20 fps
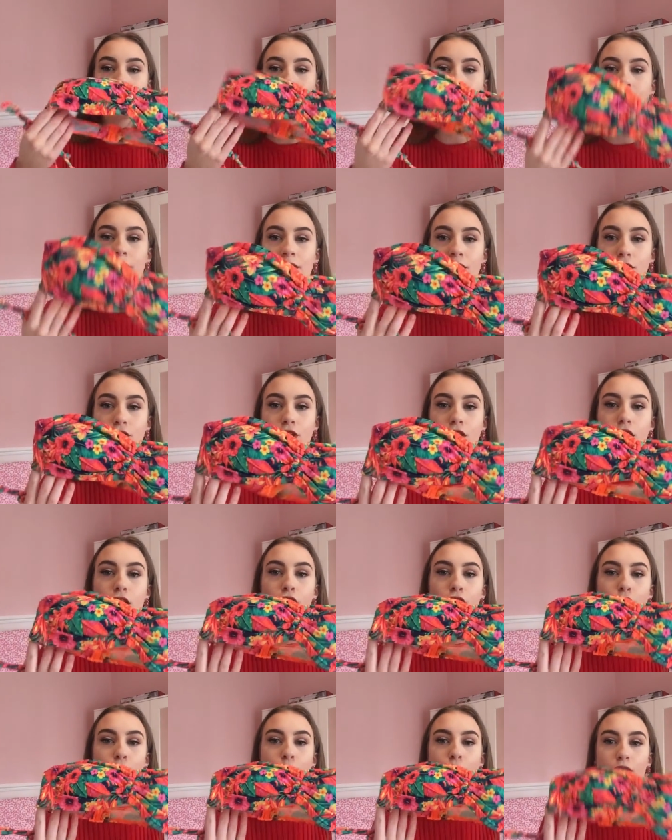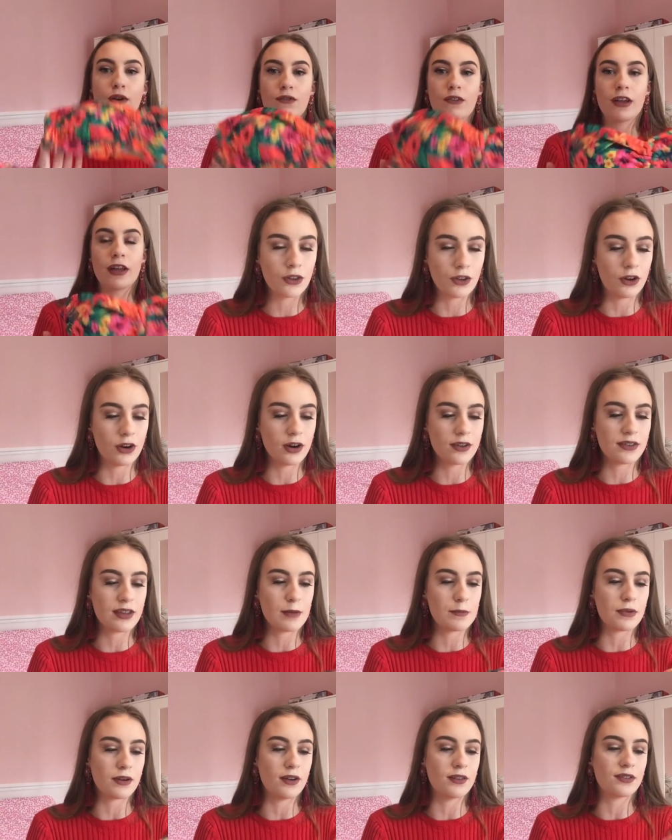these are gonna look lovely on the
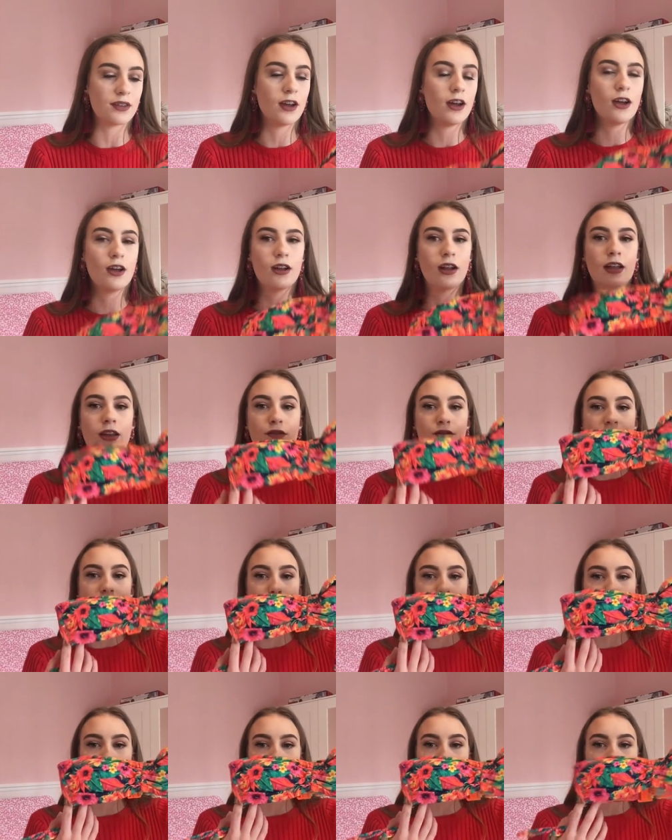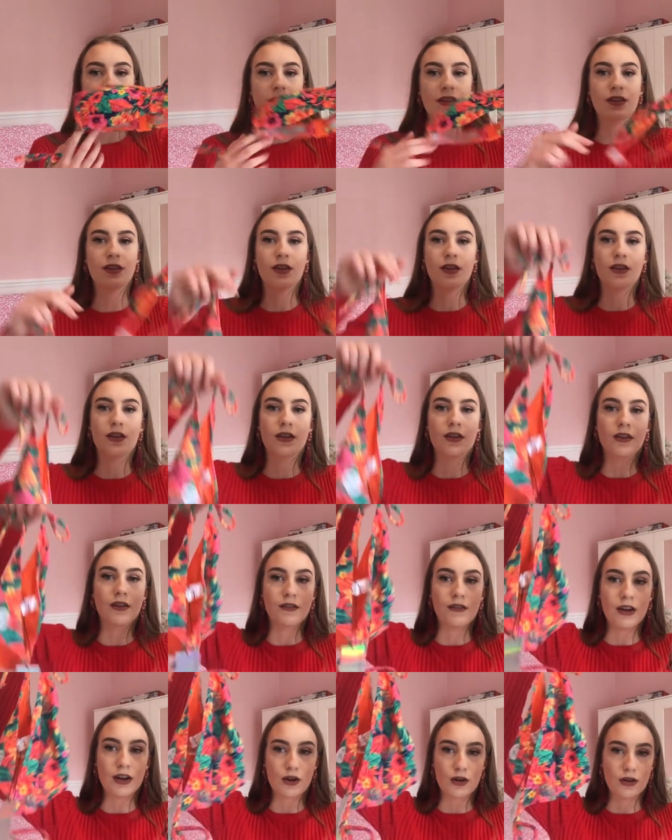holiday because they're really bright and uh, they're
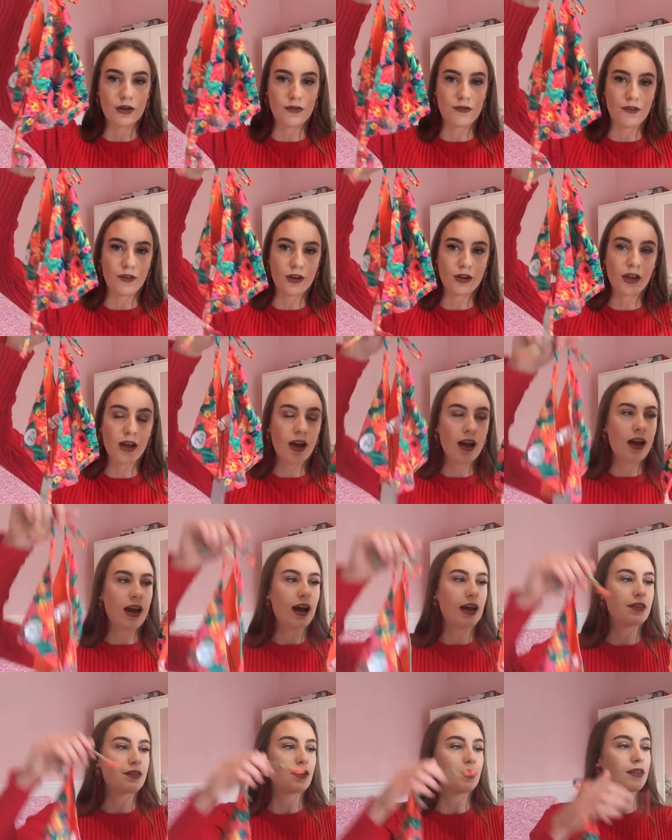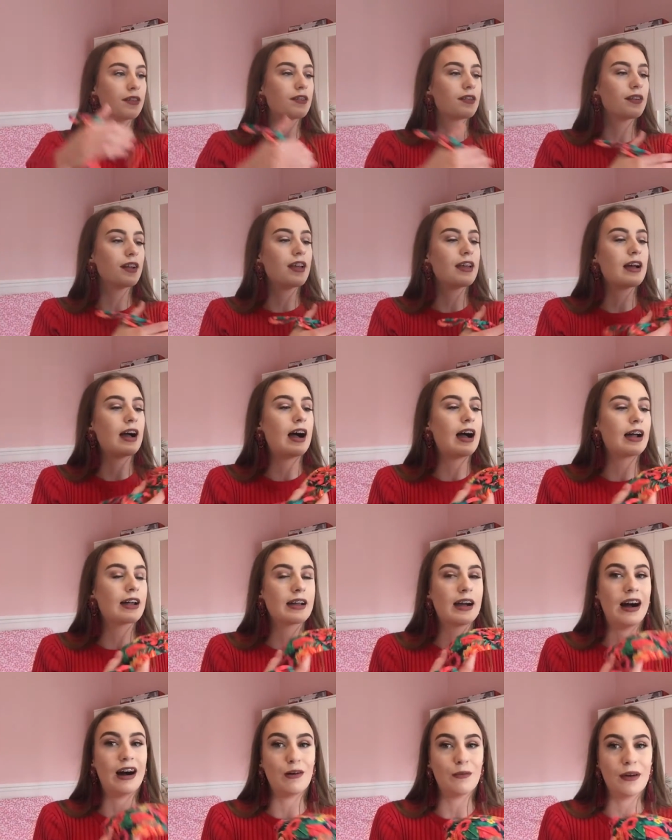really colourful and honestly I
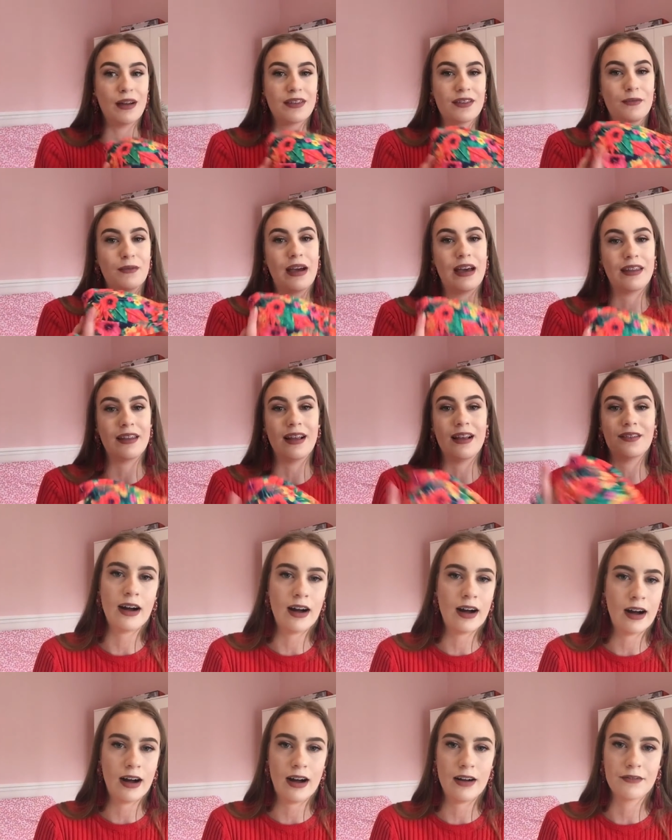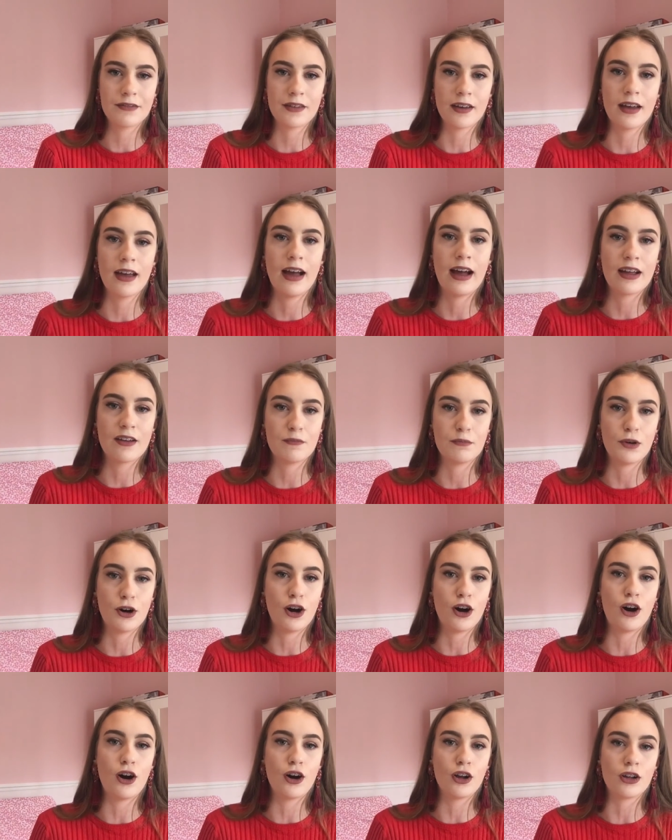can't wait to wear these after I've bought
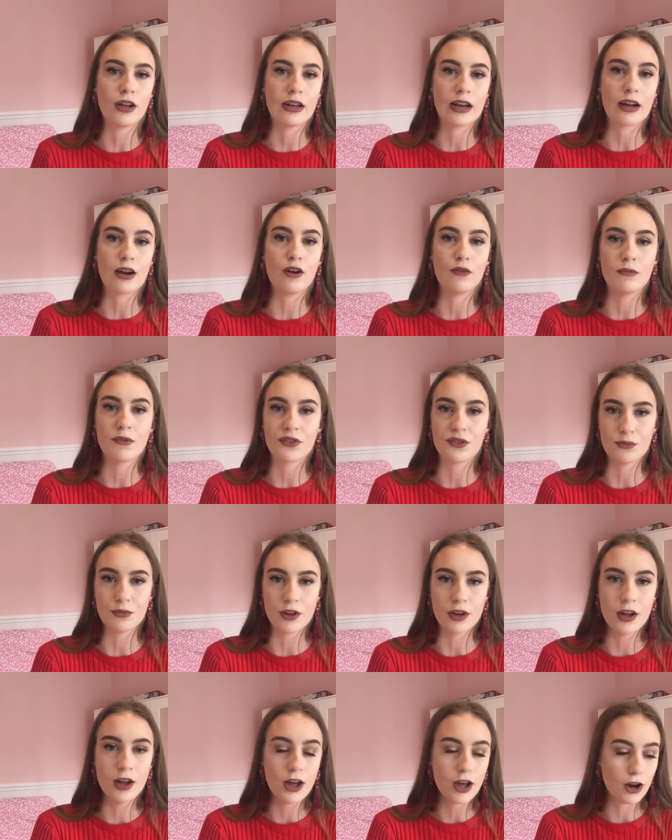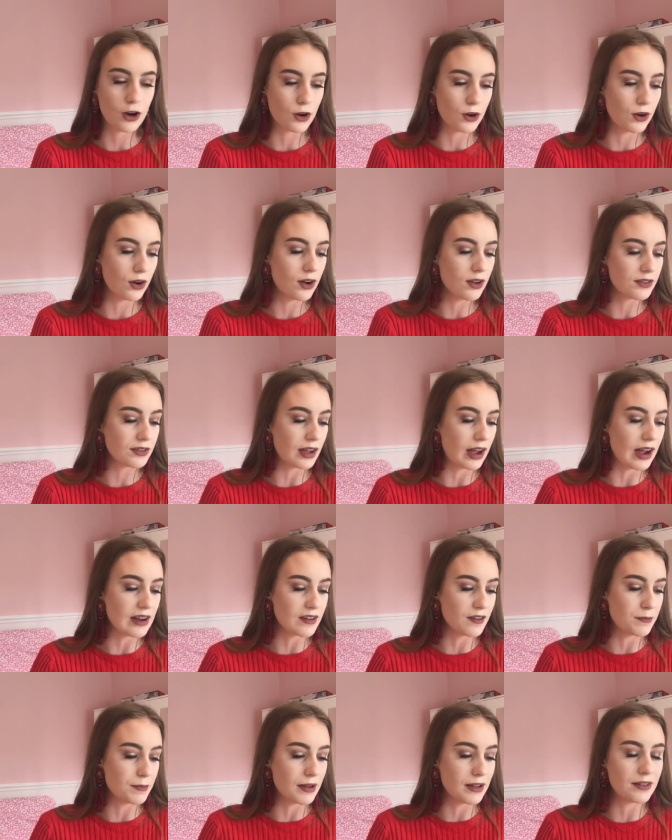all like of my summer clothes I
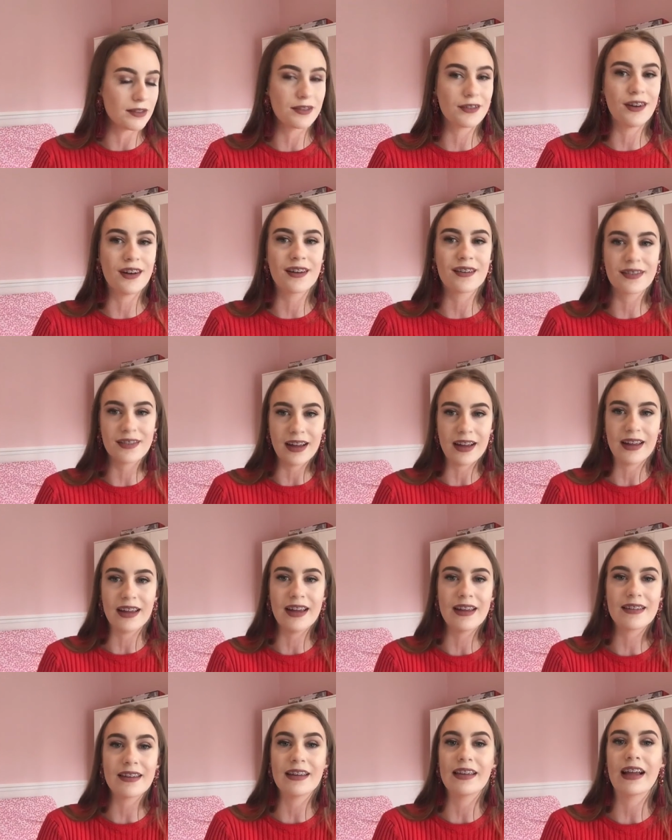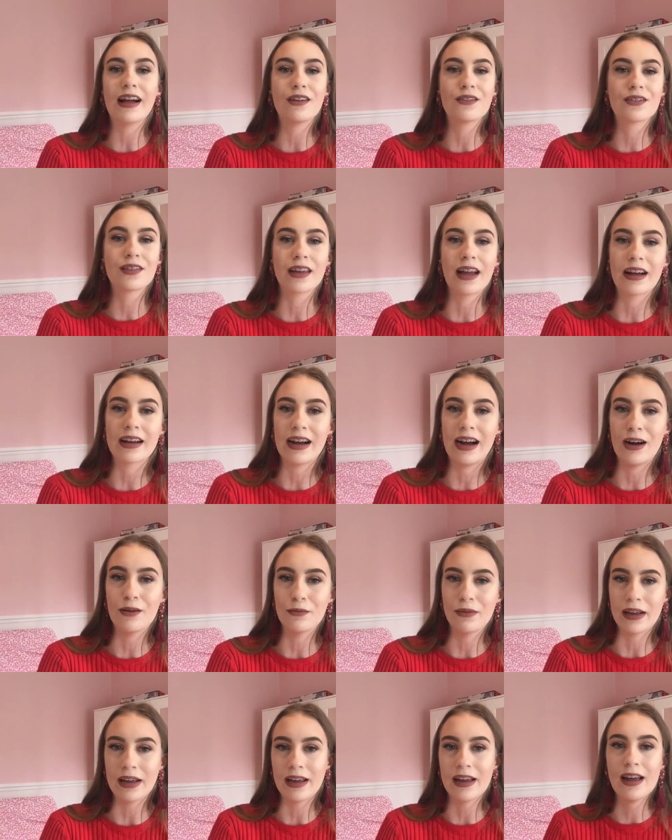have been so excited and honestly I can't
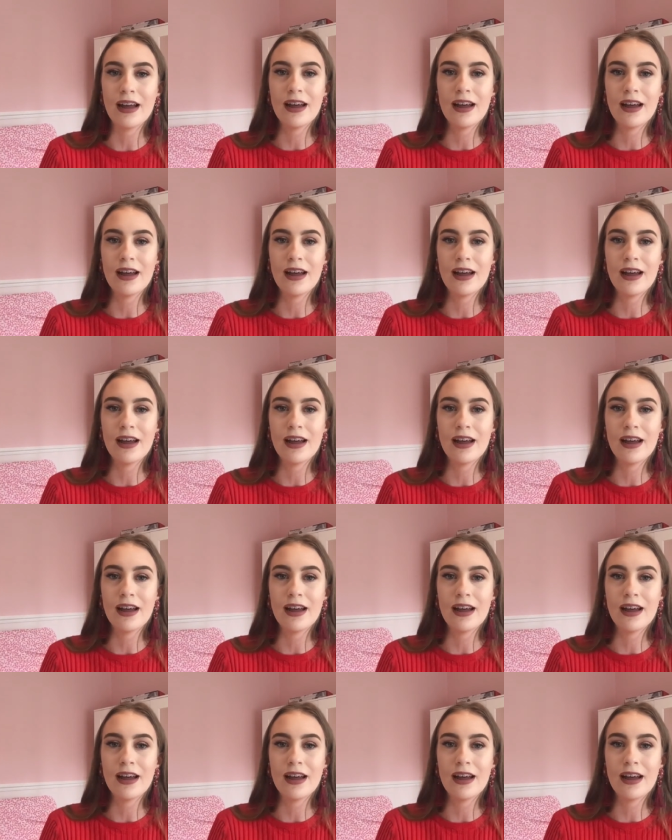wait